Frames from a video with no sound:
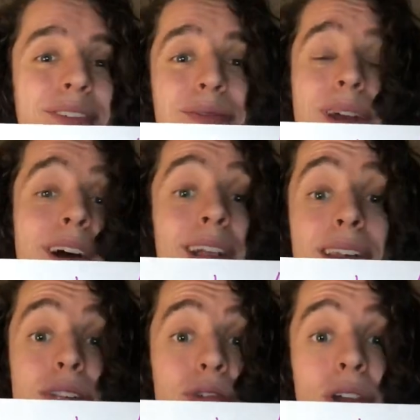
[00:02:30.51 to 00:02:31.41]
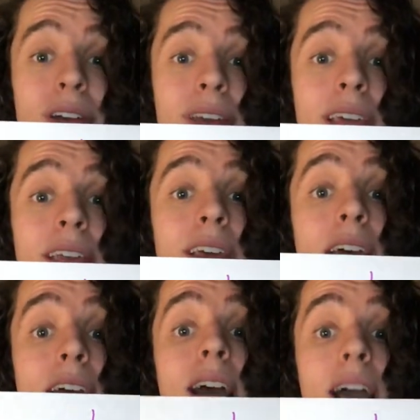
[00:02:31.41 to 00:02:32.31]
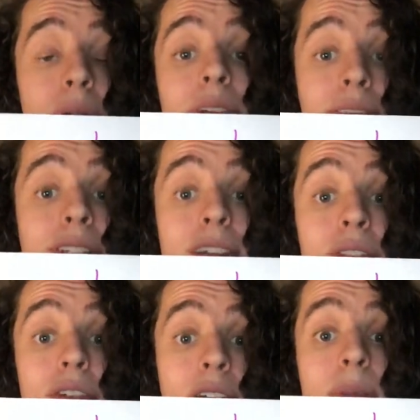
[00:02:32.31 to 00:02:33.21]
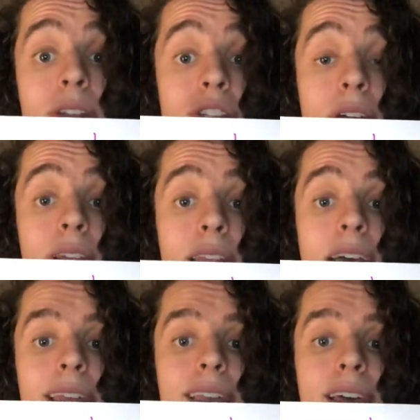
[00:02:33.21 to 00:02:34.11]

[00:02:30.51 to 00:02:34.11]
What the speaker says: When holidays roll around again, I would definitely recommend trying that.